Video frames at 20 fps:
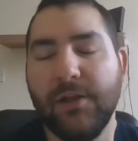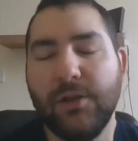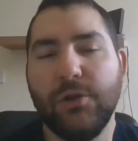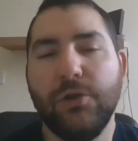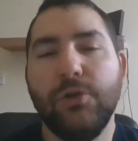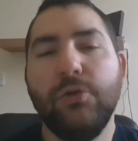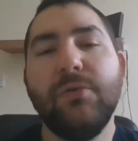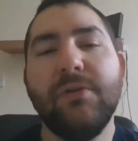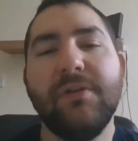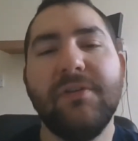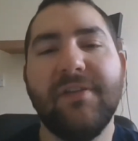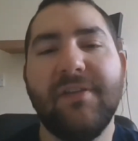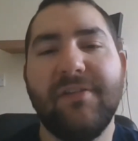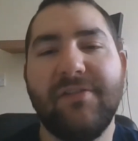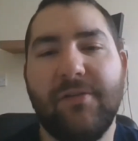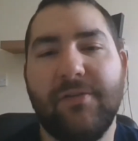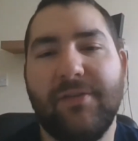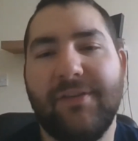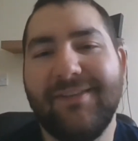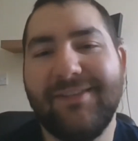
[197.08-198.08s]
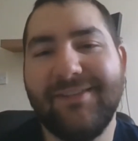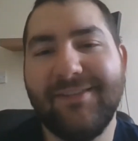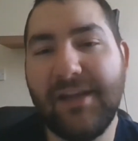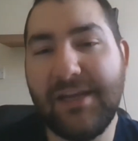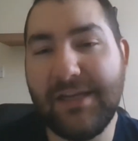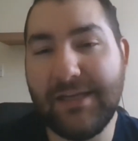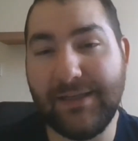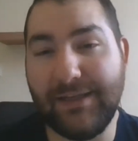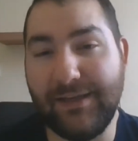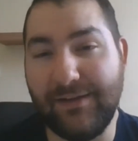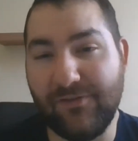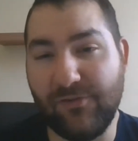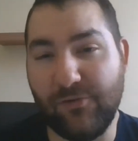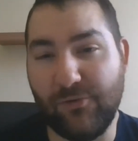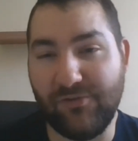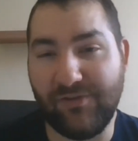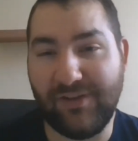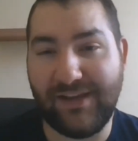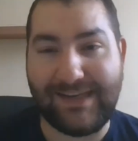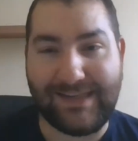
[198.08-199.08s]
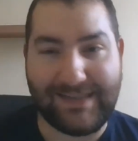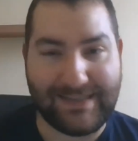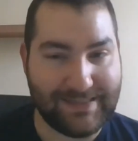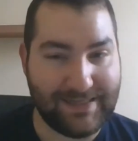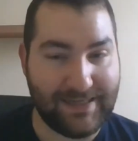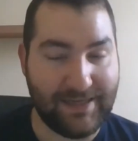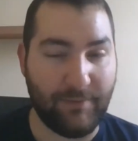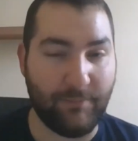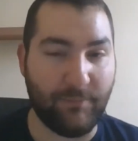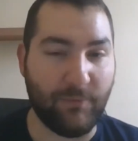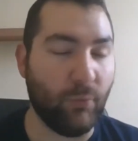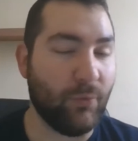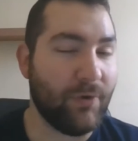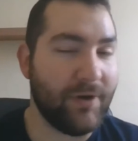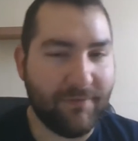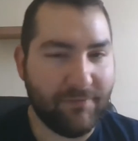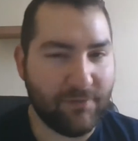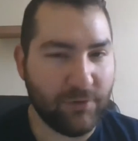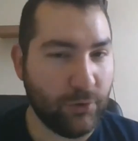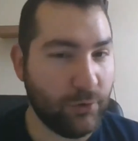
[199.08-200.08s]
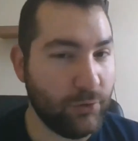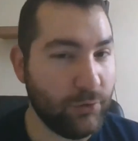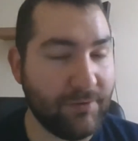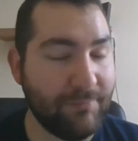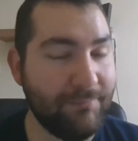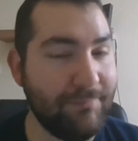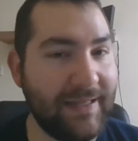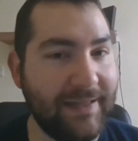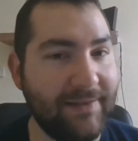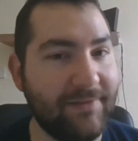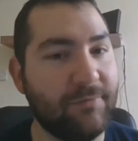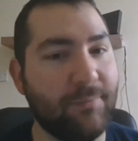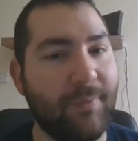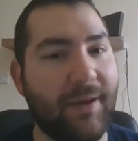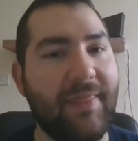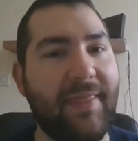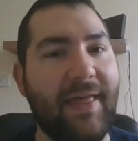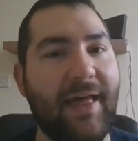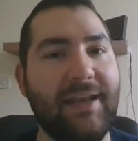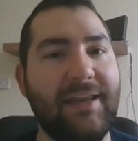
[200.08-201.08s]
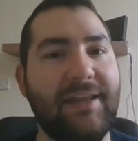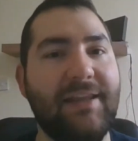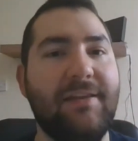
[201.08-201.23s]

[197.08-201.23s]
Luke says here that Satan enters into him, and whatever Luke means by that,